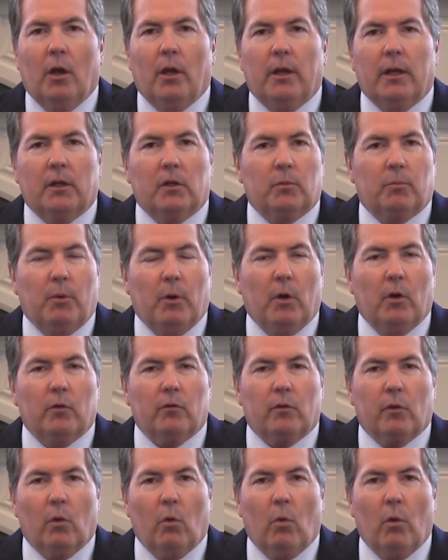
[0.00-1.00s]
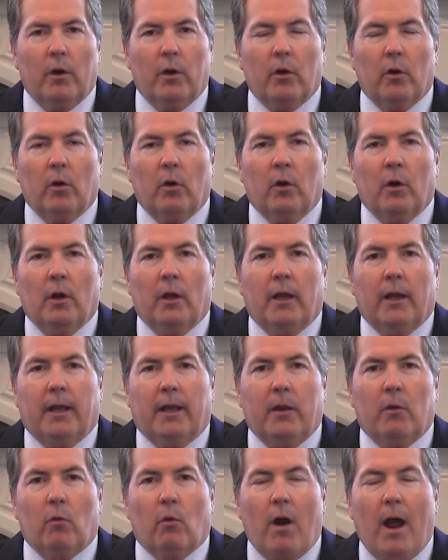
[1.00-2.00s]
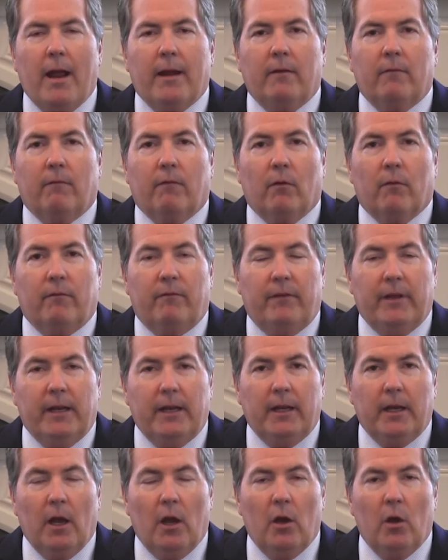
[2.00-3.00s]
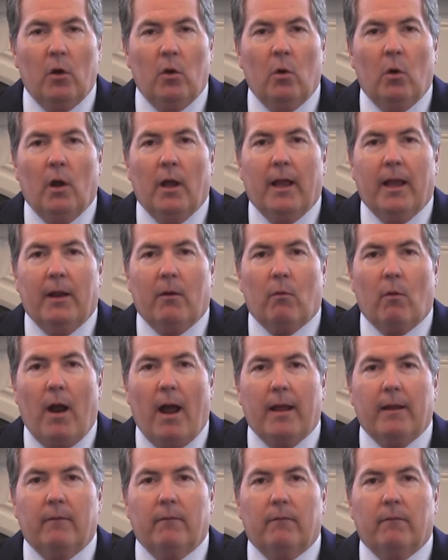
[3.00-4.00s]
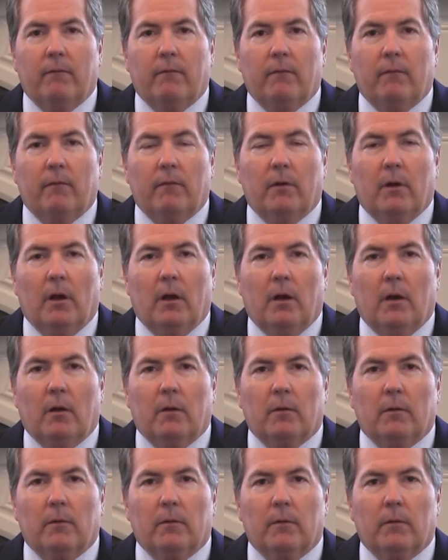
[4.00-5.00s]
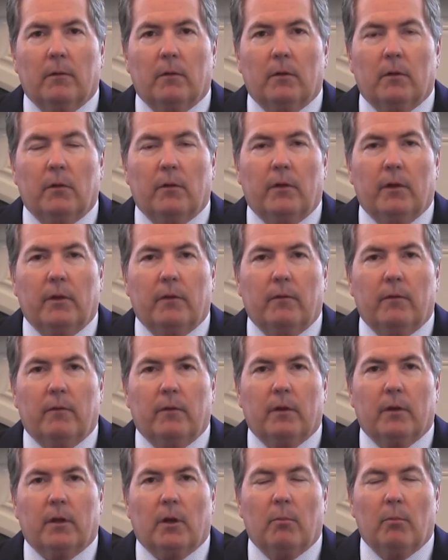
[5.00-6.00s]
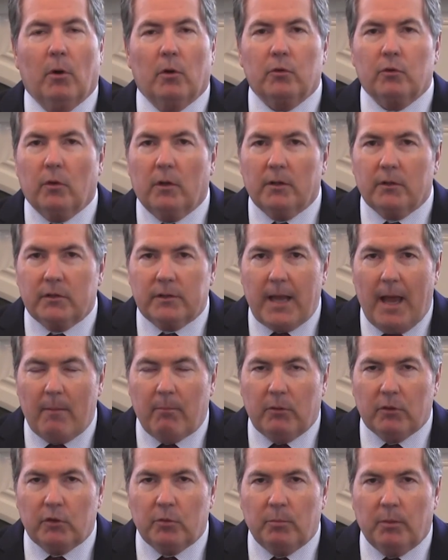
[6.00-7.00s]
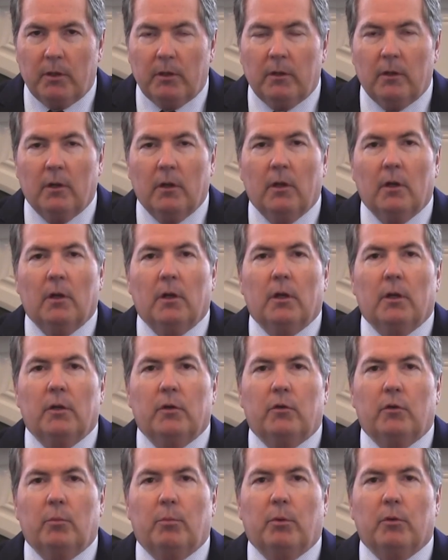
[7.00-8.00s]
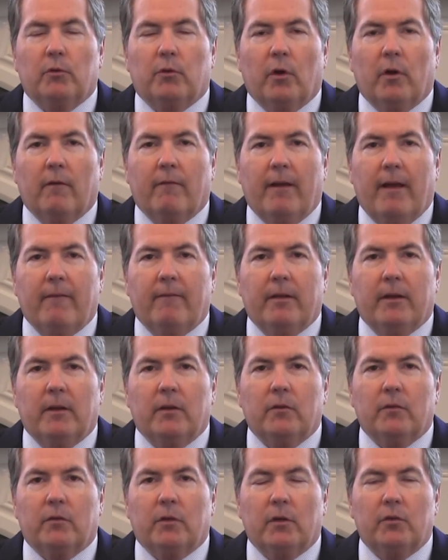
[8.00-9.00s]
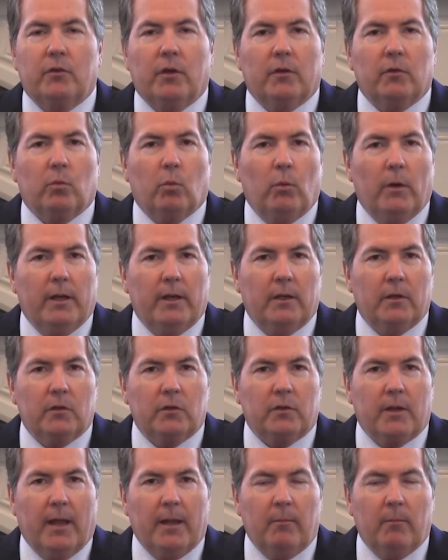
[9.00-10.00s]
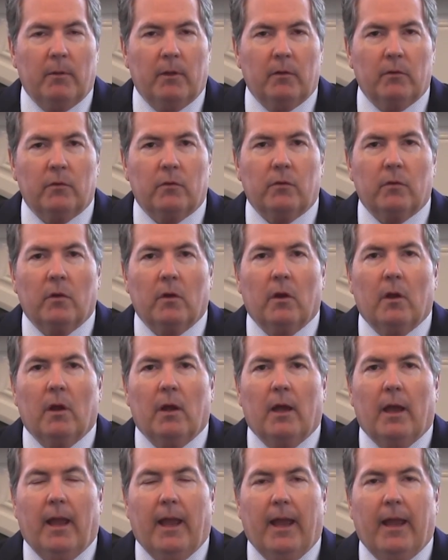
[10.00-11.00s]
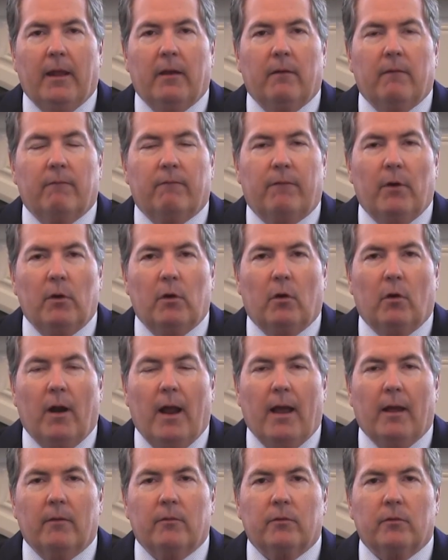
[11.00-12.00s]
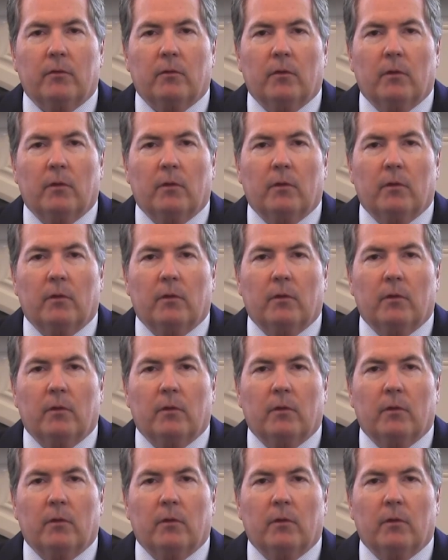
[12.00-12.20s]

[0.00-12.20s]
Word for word: An experienced lawyer can write for video and write uh, the, the commercial establishment to preserve evidence such as witness statements and photographs.